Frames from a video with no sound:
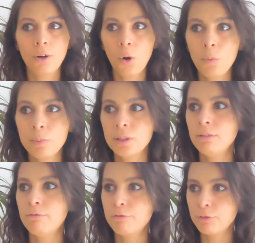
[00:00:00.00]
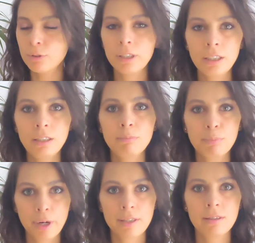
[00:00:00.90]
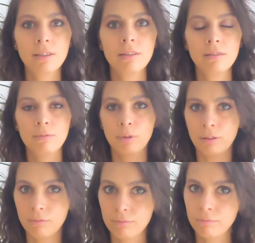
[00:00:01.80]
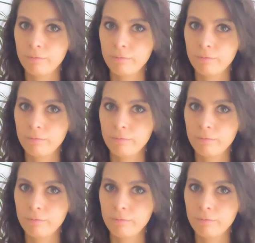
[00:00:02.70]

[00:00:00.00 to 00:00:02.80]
open, fully present, with